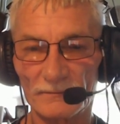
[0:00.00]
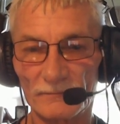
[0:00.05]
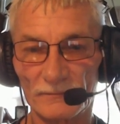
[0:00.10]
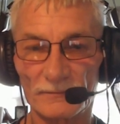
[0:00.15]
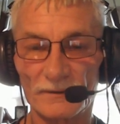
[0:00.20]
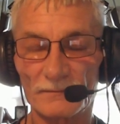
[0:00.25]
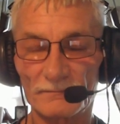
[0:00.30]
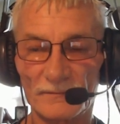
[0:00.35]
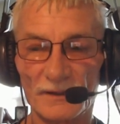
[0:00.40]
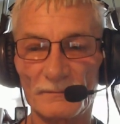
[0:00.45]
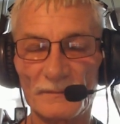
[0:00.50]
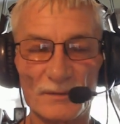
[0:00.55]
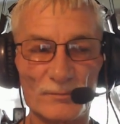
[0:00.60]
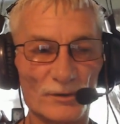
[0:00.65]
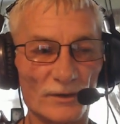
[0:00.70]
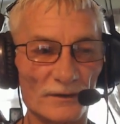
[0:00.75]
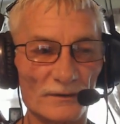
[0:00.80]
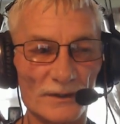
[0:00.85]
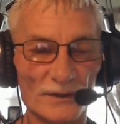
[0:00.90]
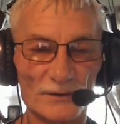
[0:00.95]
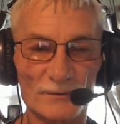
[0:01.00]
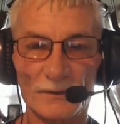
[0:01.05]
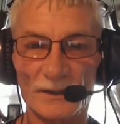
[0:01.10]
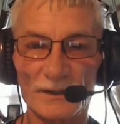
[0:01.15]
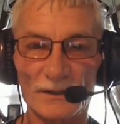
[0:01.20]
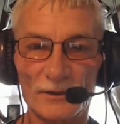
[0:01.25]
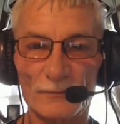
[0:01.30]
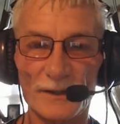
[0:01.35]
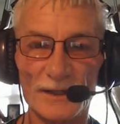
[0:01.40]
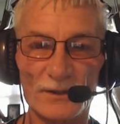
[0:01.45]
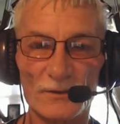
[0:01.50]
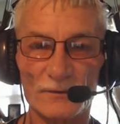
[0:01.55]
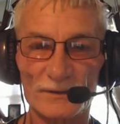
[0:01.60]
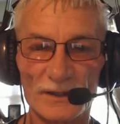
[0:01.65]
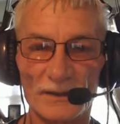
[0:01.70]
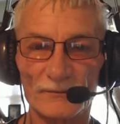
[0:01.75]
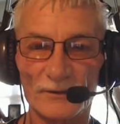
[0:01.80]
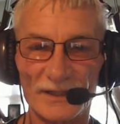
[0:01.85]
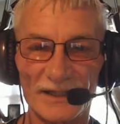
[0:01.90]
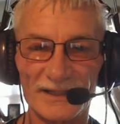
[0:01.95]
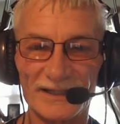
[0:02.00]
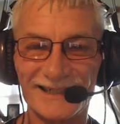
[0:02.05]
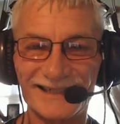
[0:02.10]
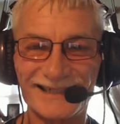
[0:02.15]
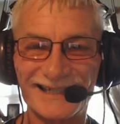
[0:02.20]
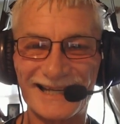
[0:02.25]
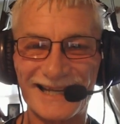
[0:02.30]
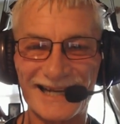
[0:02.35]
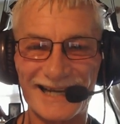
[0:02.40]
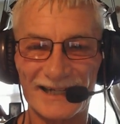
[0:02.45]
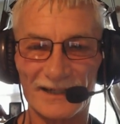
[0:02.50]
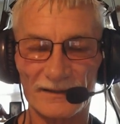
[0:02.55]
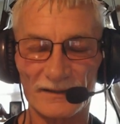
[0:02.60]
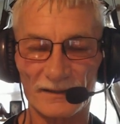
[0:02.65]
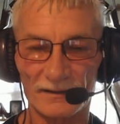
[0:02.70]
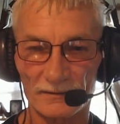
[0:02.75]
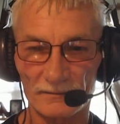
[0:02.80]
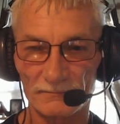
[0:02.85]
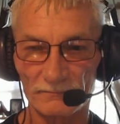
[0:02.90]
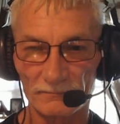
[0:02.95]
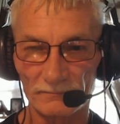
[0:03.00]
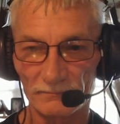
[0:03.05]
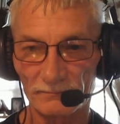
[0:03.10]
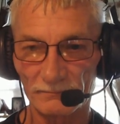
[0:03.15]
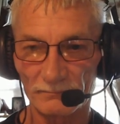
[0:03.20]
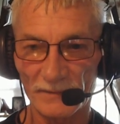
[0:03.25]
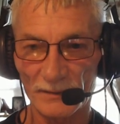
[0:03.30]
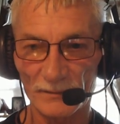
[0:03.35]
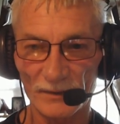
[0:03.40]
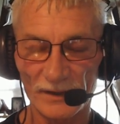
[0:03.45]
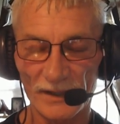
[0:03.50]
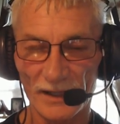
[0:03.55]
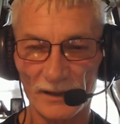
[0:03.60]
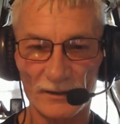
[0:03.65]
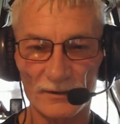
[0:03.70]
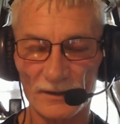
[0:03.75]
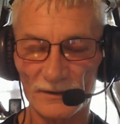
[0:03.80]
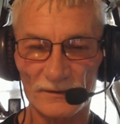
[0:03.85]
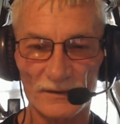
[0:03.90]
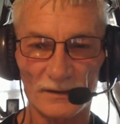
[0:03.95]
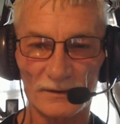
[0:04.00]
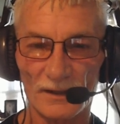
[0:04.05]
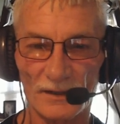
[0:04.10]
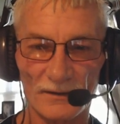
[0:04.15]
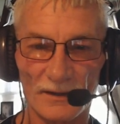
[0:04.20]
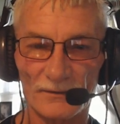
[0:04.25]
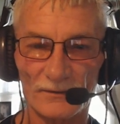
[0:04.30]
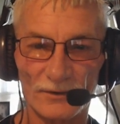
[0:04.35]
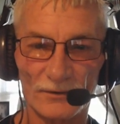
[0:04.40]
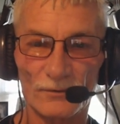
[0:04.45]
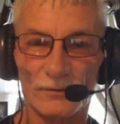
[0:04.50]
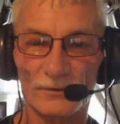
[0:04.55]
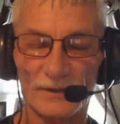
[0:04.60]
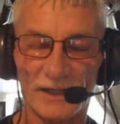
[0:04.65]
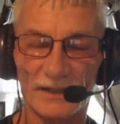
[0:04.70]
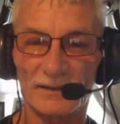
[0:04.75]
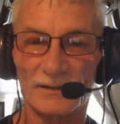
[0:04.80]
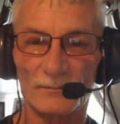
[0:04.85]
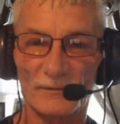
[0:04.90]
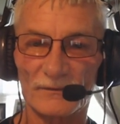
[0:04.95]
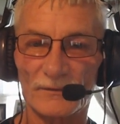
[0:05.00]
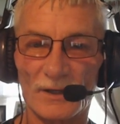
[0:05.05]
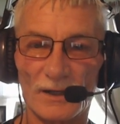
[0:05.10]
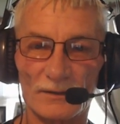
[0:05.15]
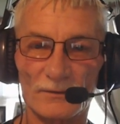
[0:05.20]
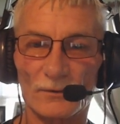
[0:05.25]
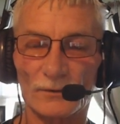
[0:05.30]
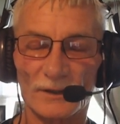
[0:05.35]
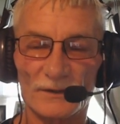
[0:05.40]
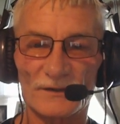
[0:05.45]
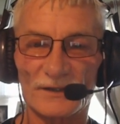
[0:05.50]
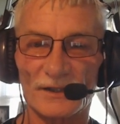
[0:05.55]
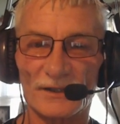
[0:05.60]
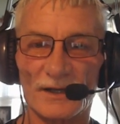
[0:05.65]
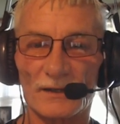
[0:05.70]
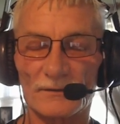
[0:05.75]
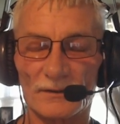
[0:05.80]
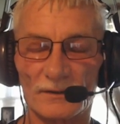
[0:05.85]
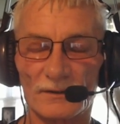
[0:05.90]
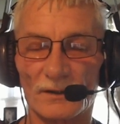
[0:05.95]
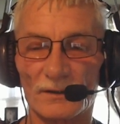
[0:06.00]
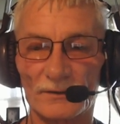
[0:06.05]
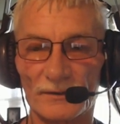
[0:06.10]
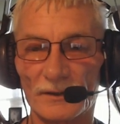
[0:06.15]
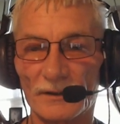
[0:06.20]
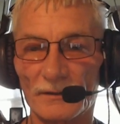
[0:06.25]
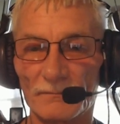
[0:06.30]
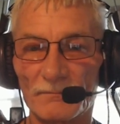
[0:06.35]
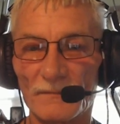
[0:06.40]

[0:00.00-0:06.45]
But let me put it this way, the Queen owns everything in Canada. Remember, Canada's not got nothing to do with Kingdom of God, nor does any other country.